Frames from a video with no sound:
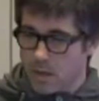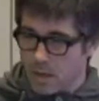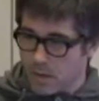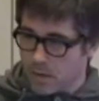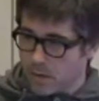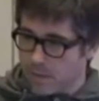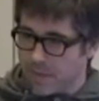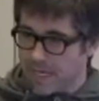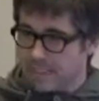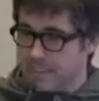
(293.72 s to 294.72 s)

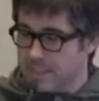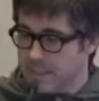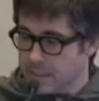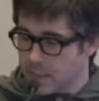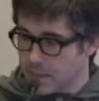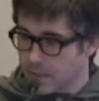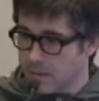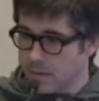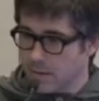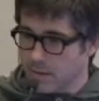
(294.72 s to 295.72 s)
That's
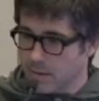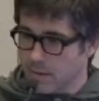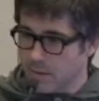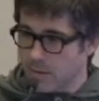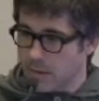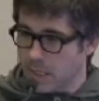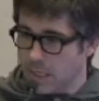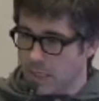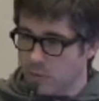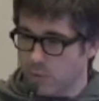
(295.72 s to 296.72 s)

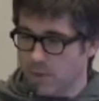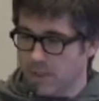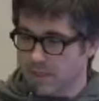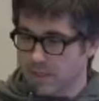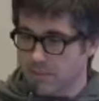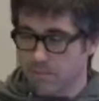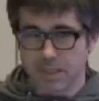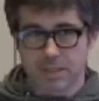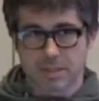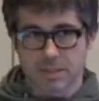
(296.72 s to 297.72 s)
entropy, that's in
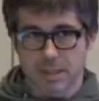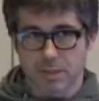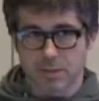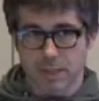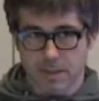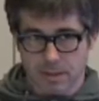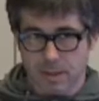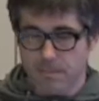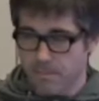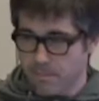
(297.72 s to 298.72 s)
bits, actually. Yeah.